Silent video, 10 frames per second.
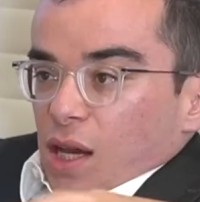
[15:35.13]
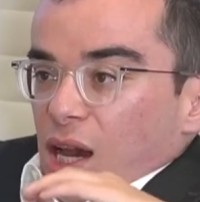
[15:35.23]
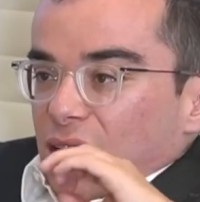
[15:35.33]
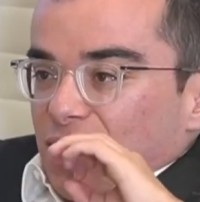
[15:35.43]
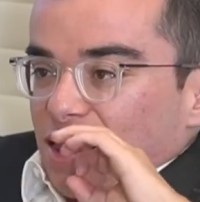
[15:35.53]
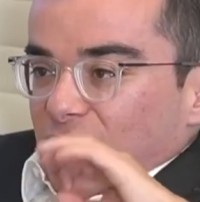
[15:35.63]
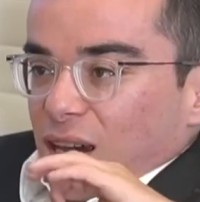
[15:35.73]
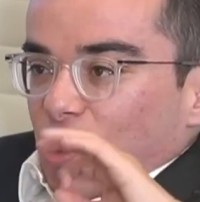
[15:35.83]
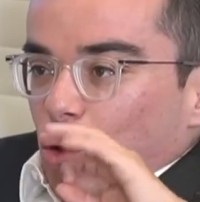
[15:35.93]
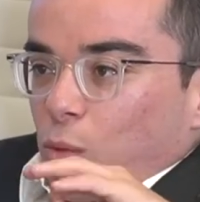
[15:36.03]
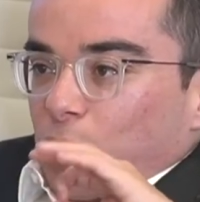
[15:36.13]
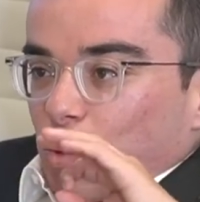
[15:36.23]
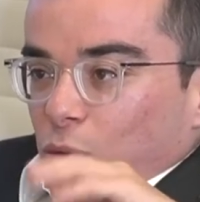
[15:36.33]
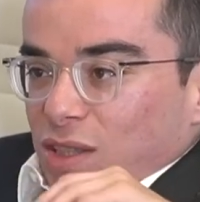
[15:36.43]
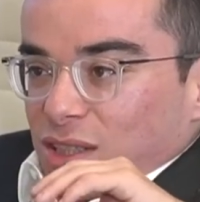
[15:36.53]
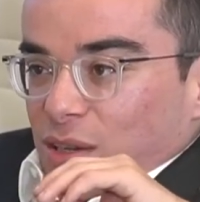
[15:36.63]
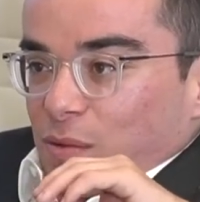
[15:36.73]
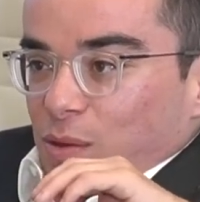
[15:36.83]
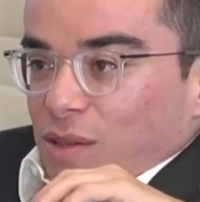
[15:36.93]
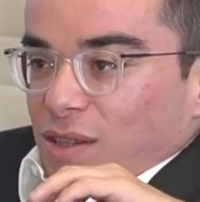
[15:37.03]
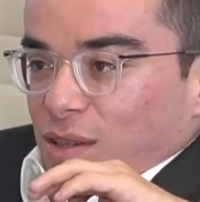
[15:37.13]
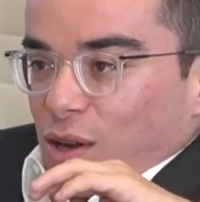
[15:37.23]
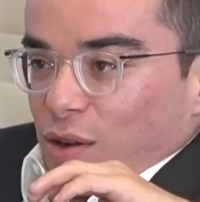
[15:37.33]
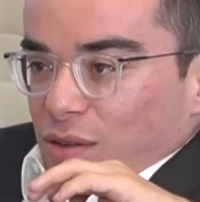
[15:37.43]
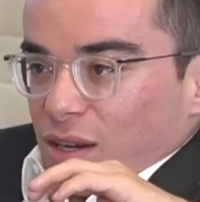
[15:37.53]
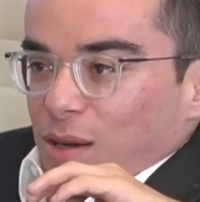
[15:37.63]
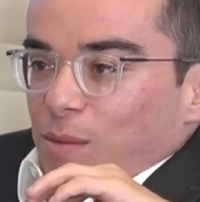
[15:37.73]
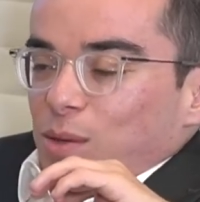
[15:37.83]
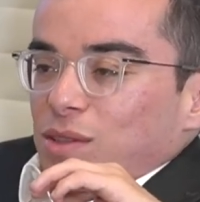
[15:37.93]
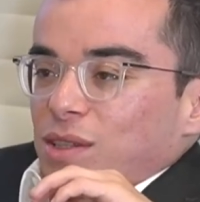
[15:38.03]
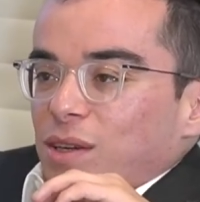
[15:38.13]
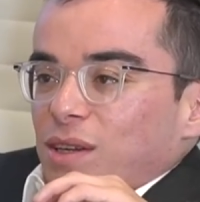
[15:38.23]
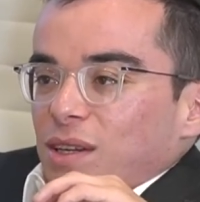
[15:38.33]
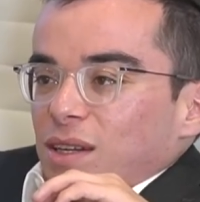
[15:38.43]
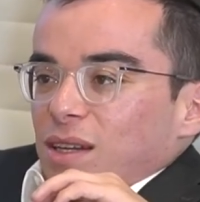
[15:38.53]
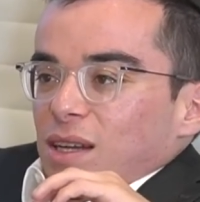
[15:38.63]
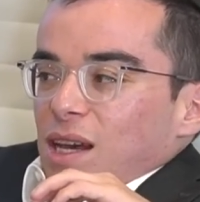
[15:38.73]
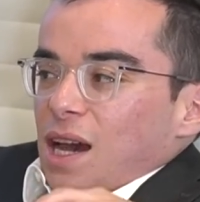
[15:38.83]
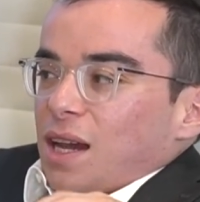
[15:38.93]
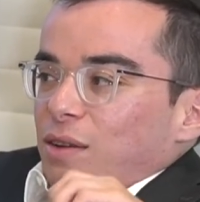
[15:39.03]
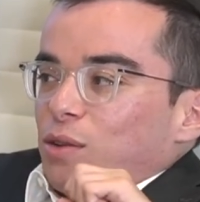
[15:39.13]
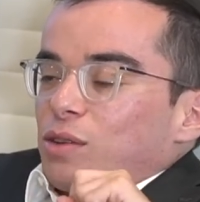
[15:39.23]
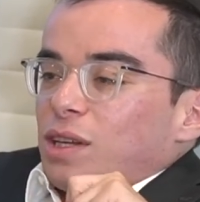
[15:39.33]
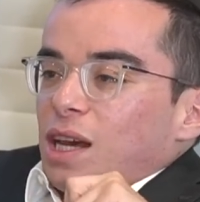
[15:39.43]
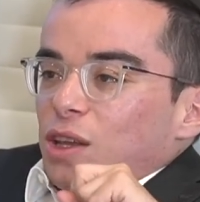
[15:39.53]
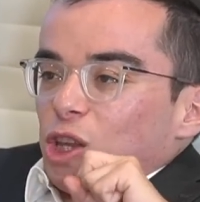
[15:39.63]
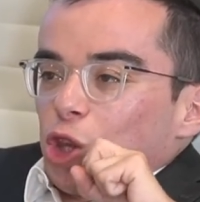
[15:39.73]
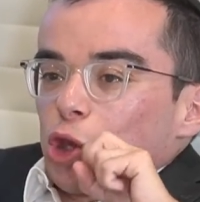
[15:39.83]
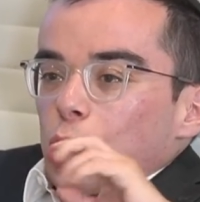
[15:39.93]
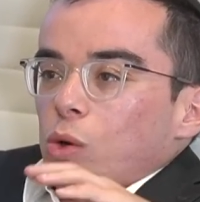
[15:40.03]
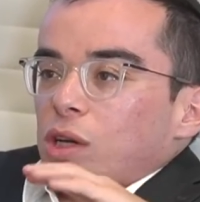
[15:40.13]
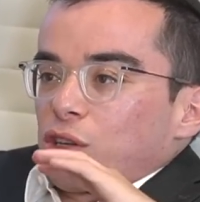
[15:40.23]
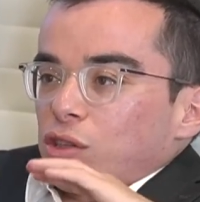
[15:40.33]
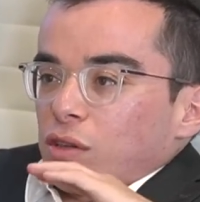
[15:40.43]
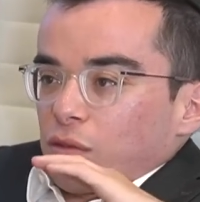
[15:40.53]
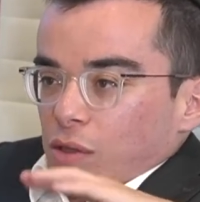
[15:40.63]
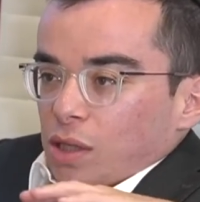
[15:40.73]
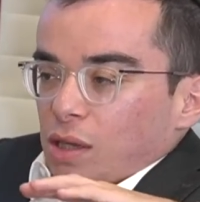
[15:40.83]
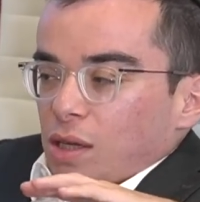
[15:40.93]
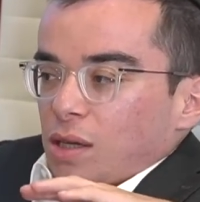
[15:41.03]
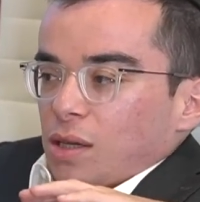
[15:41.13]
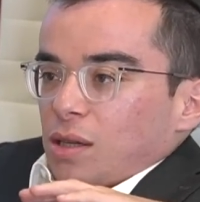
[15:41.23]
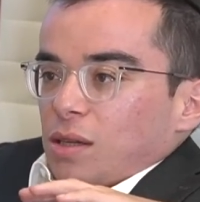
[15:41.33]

I did not open one safer the entire time I was there. I literally had no cheshik for anything.